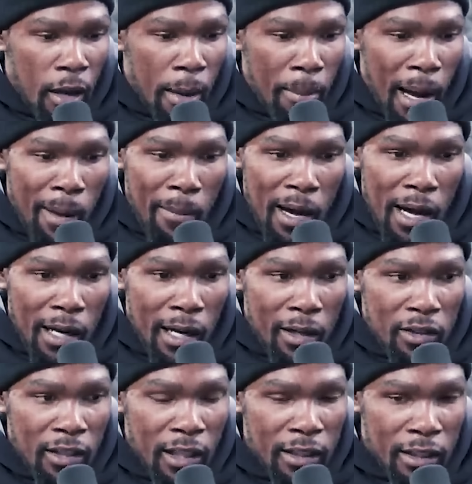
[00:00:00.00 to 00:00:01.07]
In my mind,
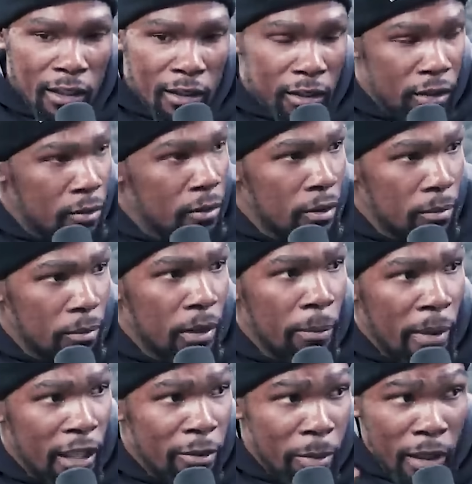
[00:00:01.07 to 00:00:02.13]
I was like, this is
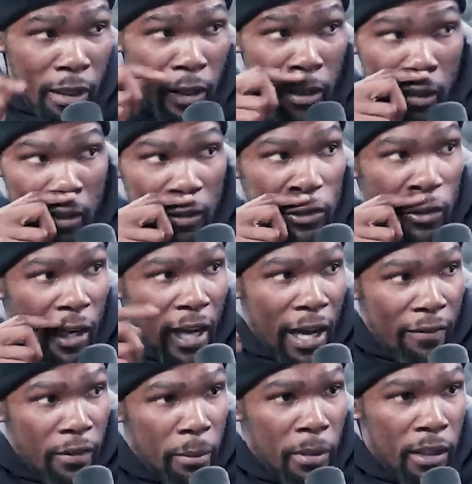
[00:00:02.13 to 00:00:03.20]
the best player, so I
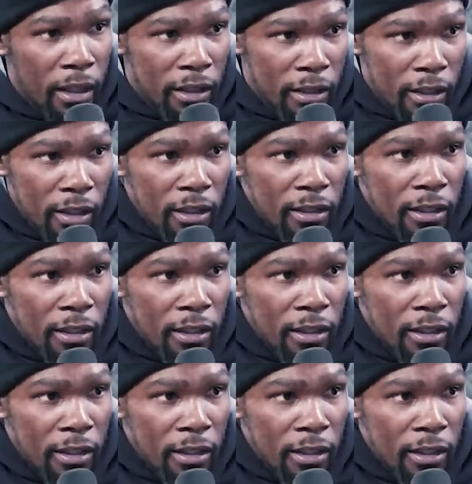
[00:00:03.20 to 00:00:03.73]
have to be as good